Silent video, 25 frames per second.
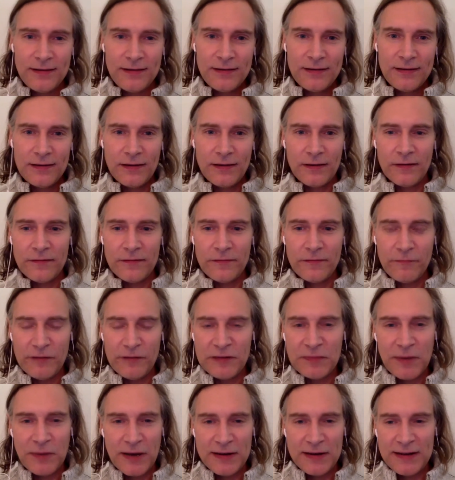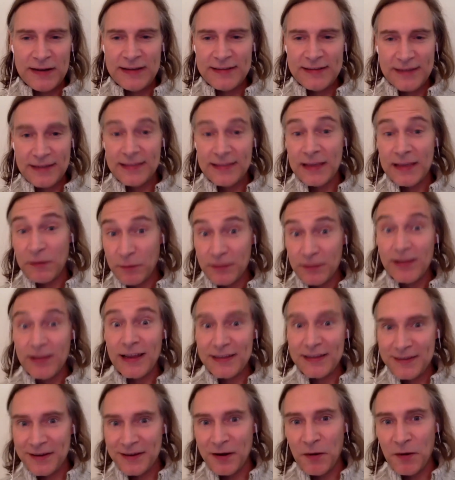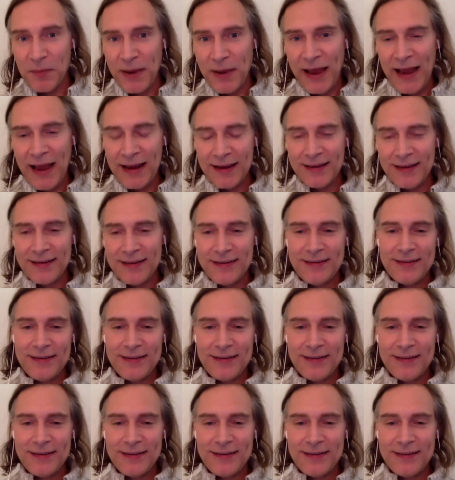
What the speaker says: of respondents said they would like to go back